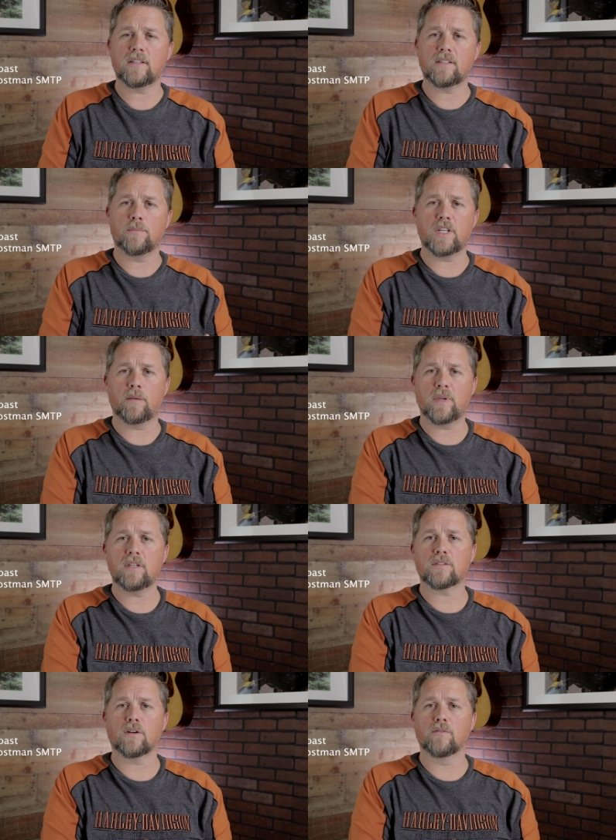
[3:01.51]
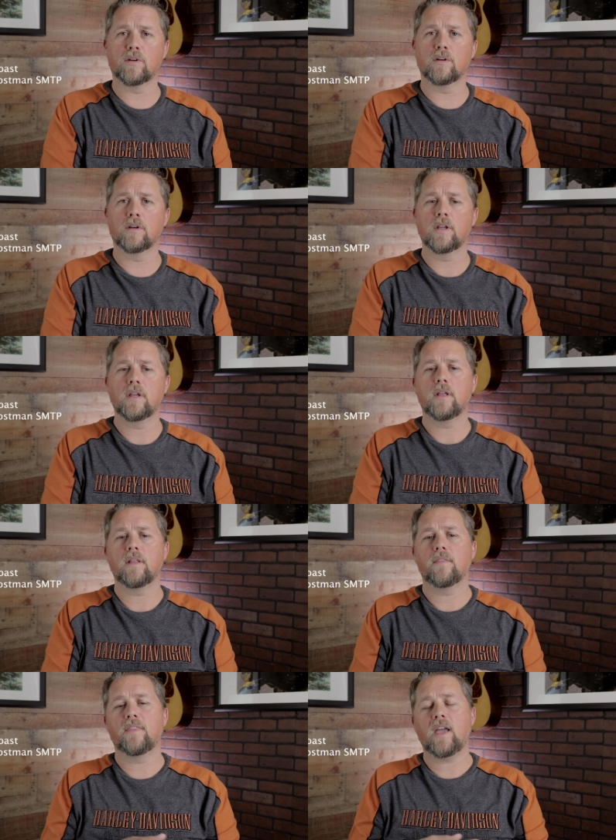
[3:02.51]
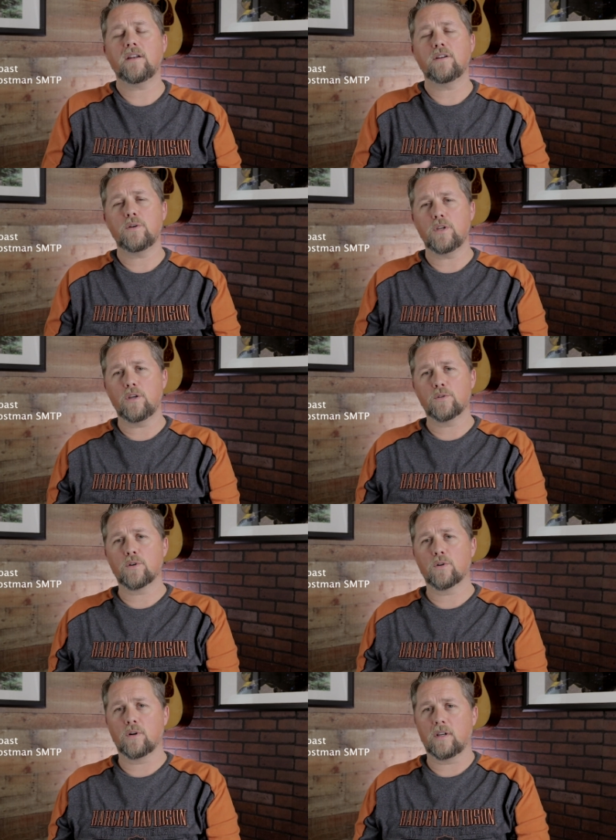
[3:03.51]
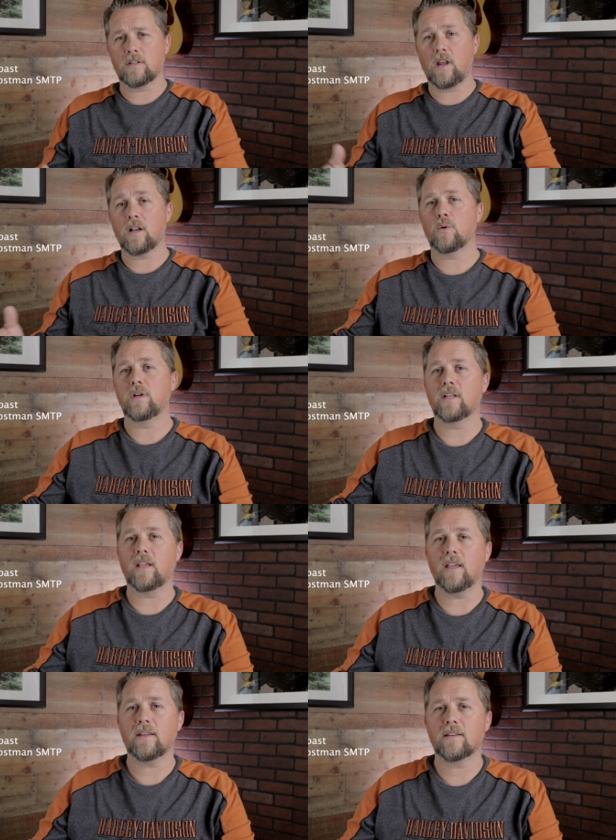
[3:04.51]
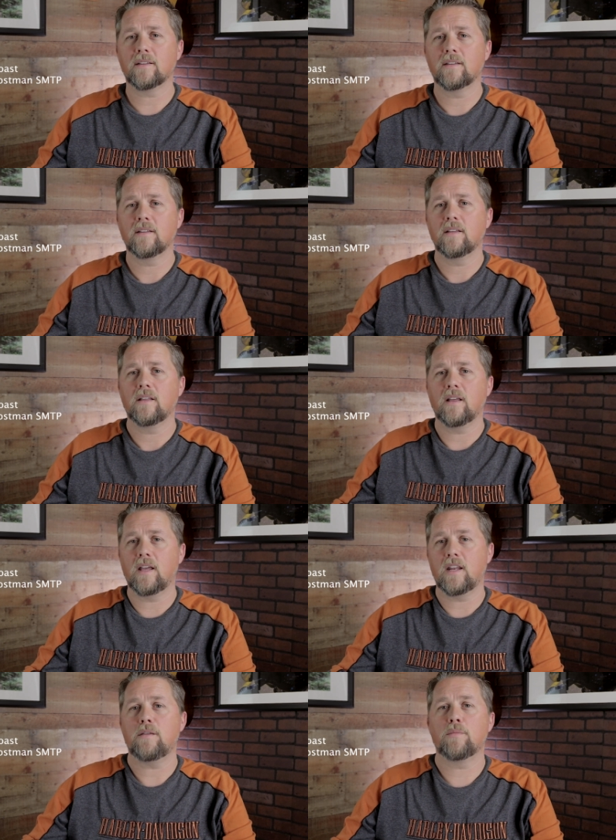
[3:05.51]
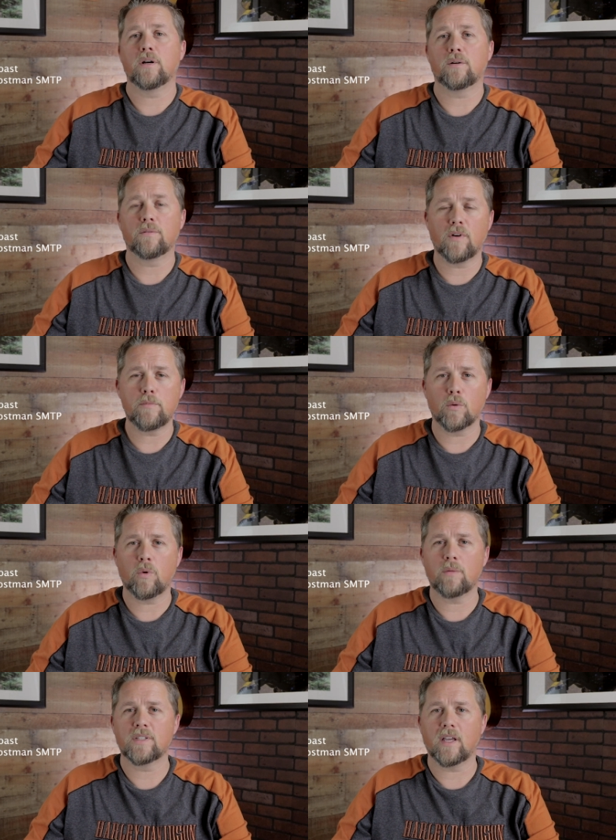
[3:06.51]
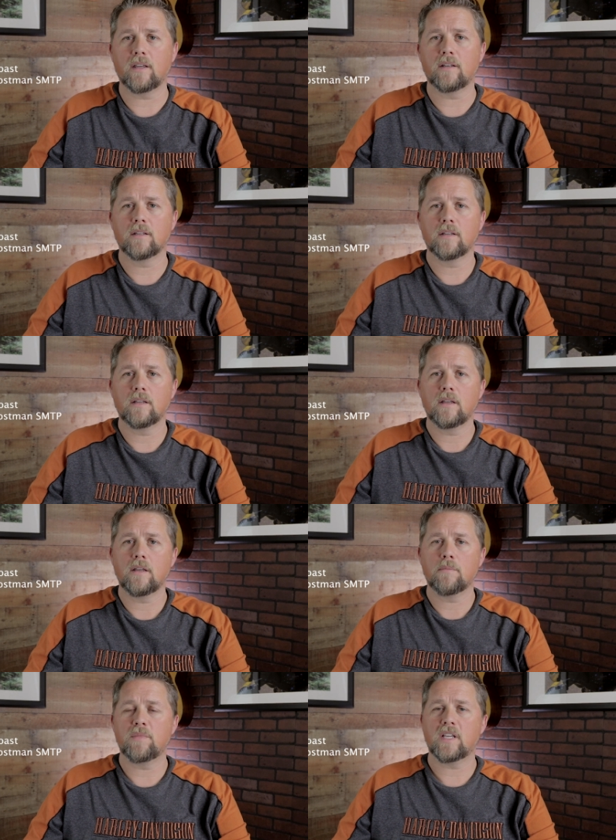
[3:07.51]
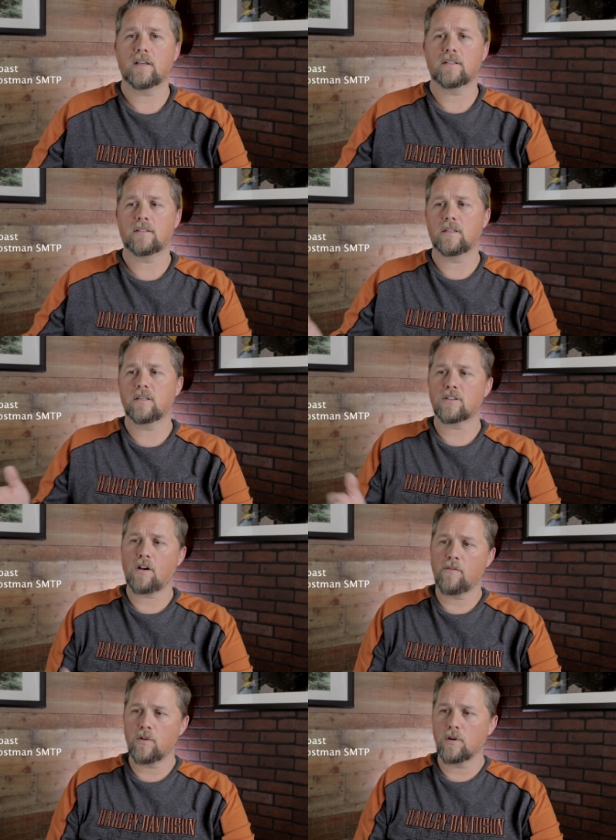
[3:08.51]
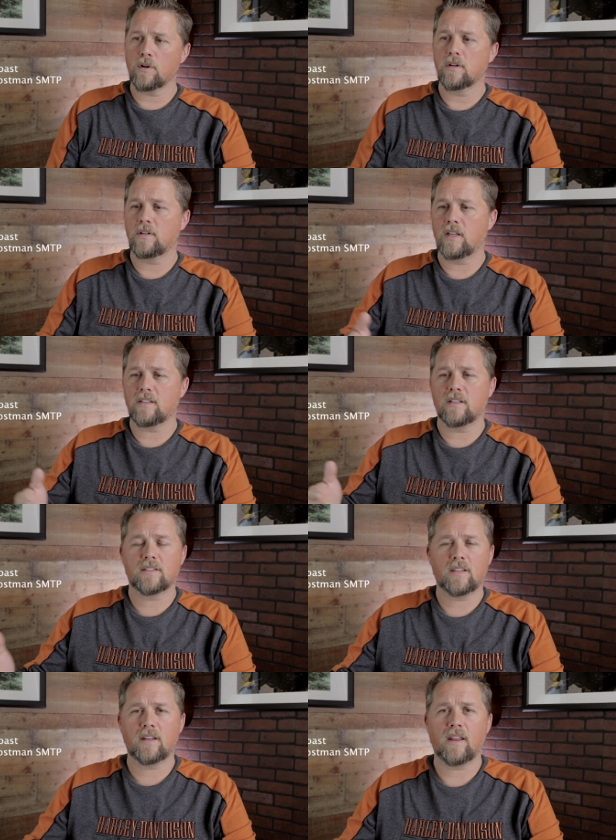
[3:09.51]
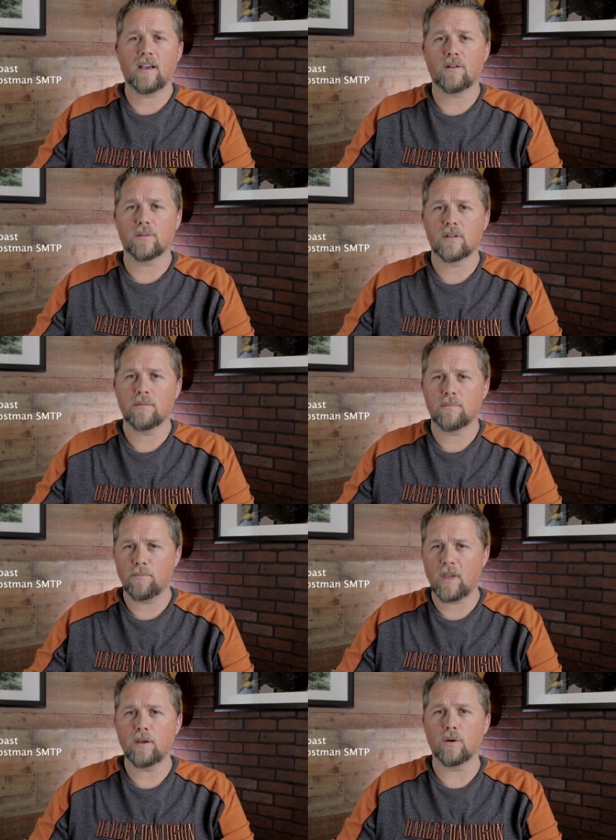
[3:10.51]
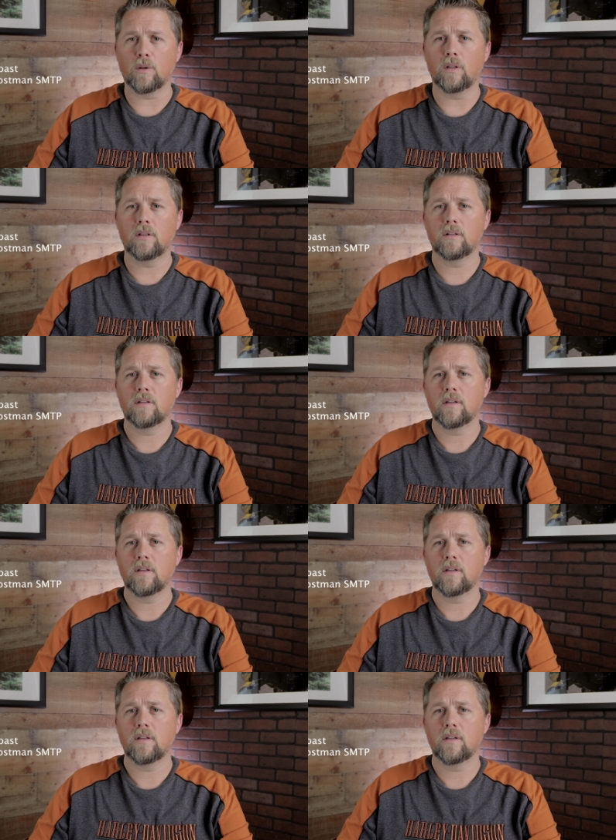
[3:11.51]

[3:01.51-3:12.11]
SMTP server, that new user is not going to get an email from your website because the server doesn't send out mail